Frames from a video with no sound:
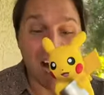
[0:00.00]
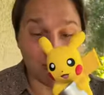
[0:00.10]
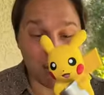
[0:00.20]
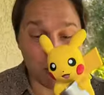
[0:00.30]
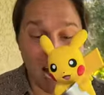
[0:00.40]

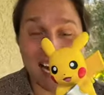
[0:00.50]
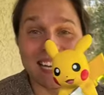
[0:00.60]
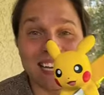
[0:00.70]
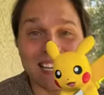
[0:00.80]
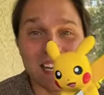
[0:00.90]
Flower
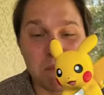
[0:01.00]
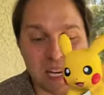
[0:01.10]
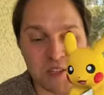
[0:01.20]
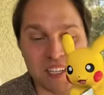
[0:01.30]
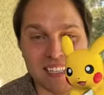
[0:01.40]
pot.
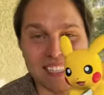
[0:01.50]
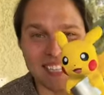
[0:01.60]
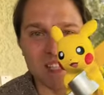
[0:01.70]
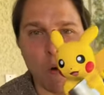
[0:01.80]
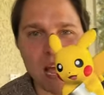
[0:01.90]
Pikachu and Diglett.
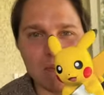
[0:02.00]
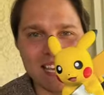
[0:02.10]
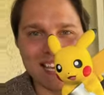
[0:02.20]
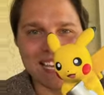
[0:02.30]
Let's go, baby.